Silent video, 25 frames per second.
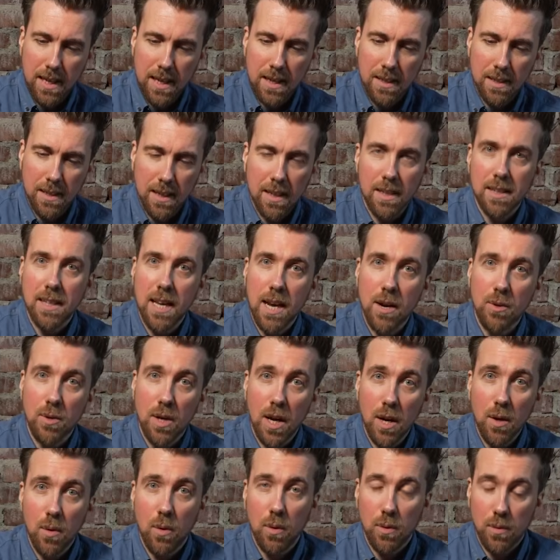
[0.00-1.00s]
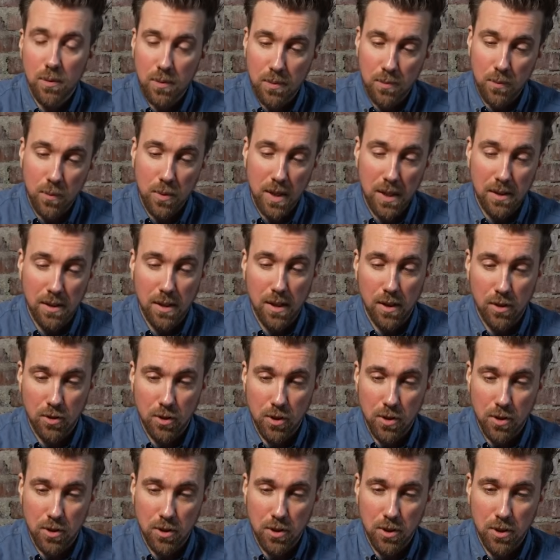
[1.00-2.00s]
in an area with a
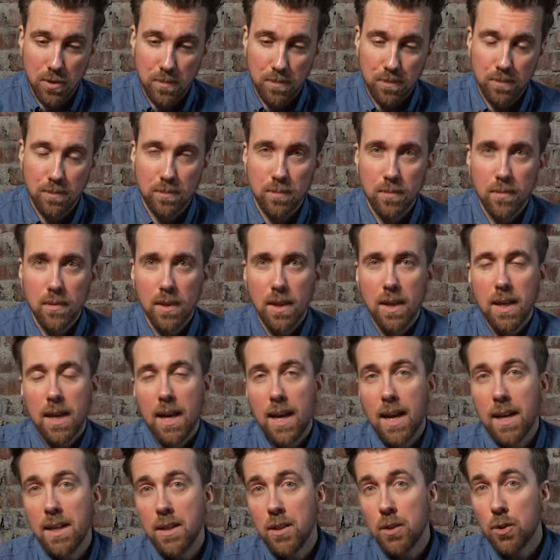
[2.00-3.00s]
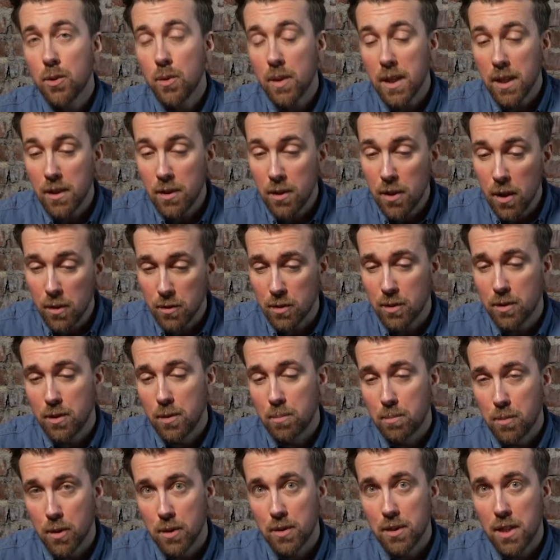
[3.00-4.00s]
church. And you cannot
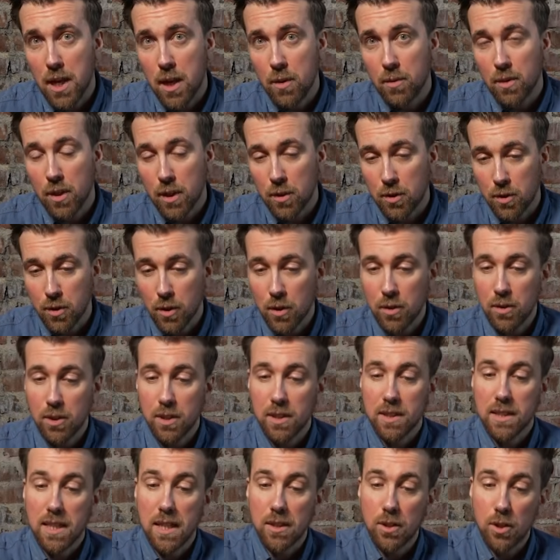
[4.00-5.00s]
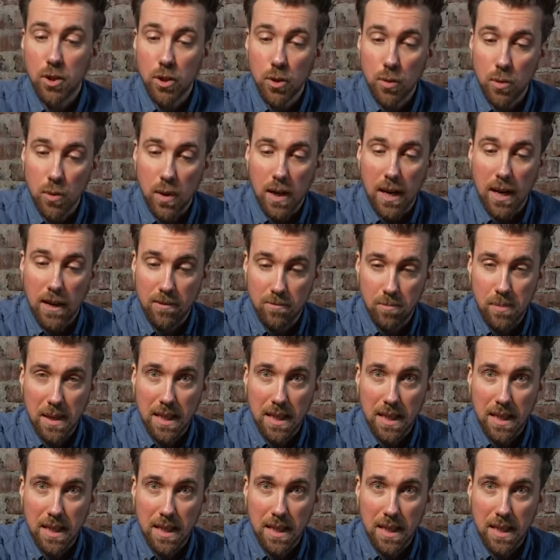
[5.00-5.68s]
burn down a church that you have